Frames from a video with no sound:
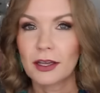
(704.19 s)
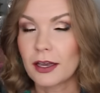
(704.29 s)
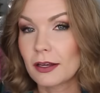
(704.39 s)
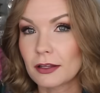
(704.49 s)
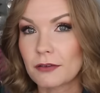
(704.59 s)

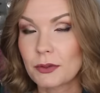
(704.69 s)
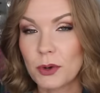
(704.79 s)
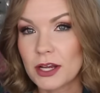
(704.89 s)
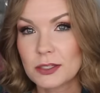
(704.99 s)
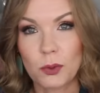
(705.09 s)
And I love the
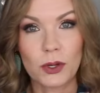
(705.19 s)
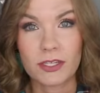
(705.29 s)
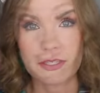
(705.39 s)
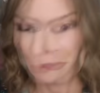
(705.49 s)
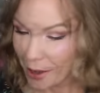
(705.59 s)
price
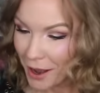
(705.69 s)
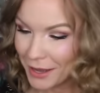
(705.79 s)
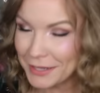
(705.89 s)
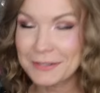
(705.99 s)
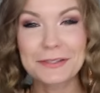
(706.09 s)
point.
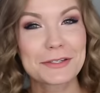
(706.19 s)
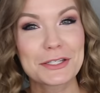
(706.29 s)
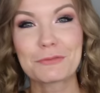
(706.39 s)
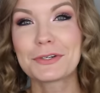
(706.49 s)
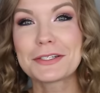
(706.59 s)
Surprise!
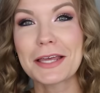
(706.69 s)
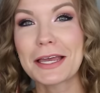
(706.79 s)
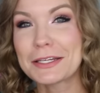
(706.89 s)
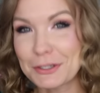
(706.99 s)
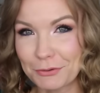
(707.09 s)
Different
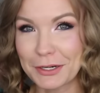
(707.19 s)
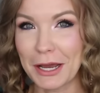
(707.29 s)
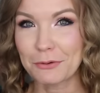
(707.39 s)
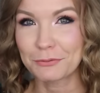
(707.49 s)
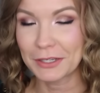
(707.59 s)
day, different
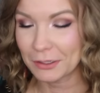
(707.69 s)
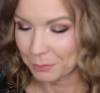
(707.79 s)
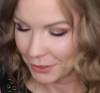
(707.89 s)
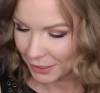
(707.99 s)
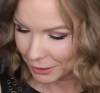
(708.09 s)
outfit,
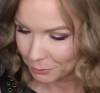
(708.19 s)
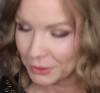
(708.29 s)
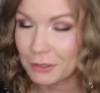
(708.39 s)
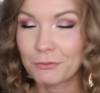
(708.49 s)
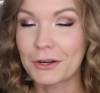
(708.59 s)
but I
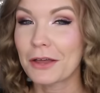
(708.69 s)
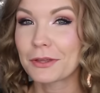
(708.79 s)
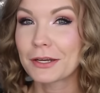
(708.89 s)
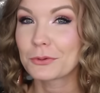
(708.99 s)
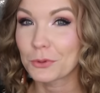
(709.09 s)
completely forgot
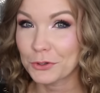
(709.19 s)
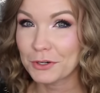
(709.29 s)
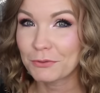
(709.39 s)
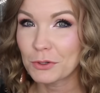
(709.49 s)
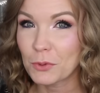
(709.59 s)
that I'd ordered
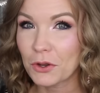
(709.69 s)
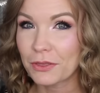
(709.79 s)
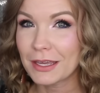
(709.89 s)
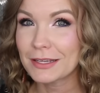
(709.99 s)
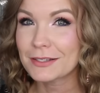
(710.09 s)
a few more
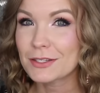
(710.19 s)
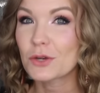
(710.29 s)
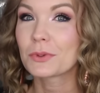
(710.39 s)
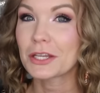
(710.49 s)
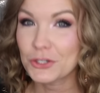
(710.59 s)
things.
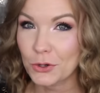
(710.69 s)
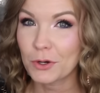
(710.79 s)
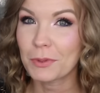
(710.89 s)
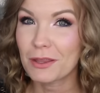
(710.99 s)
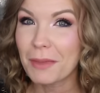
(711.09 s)
So when they
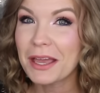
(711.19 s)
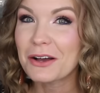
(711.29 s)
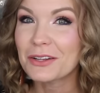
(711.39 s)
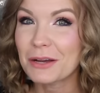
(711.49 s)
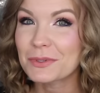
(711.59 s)
showed up in the
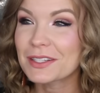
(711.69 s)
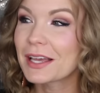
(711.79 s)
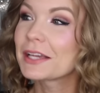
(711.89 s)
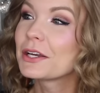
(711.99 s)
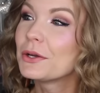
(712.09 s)
mail, I was
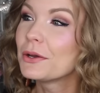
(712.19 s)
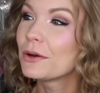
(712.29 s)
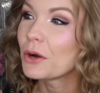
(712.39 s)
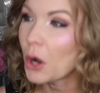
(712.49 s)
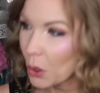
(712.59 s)
like,
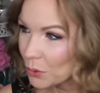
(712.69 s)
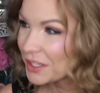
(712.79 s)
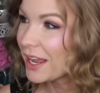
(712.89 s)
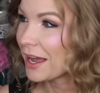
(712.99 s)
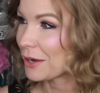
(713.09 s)
oh
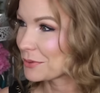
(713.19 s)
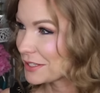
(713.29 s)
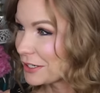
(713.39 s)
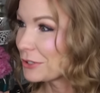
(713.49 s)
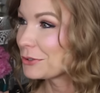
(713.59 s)
yeah, I was
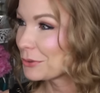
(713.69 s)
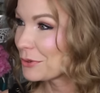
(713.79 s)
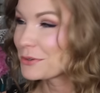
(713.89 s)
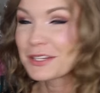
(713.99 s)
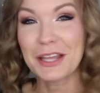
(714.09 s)
gonna include
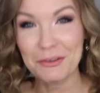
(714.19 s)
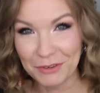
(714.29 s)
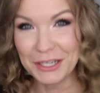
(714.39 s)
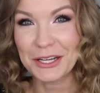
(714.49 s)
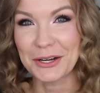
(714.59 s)
those in that
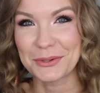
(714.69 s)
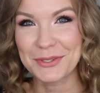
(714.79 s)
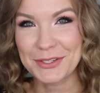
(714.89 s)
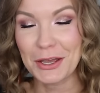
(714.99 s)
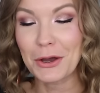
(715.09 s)
video.
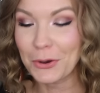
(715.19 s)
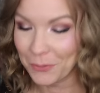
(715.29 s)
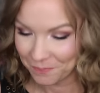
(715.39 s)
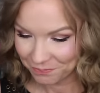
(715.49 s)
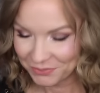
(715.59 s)

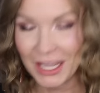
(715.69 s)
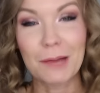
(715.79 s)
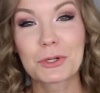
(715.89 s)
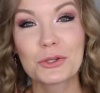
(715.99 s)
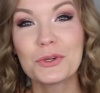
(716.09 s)
So
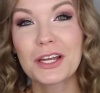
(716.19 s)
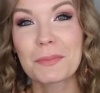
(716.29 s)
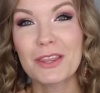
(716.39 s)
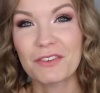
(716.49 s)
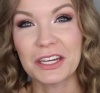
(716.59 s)
I'm including
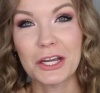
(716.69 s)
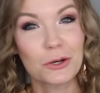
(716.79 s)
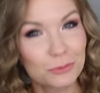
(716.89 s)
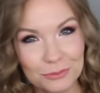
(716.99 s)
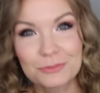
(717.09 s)
them in the
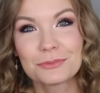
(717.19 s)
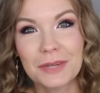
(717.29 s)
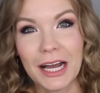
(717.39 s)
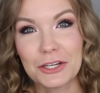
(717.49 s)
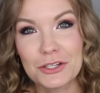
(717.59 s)
video.
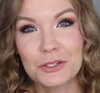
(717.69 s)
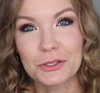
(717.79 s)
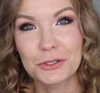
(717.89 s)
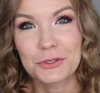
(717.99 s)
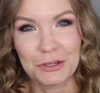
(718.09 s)
I just
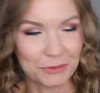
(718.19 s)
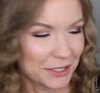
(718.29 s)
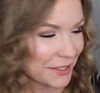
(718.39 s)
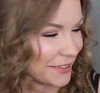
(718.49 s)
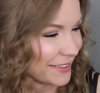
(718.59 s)
look a little
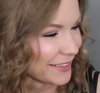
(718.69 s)
different.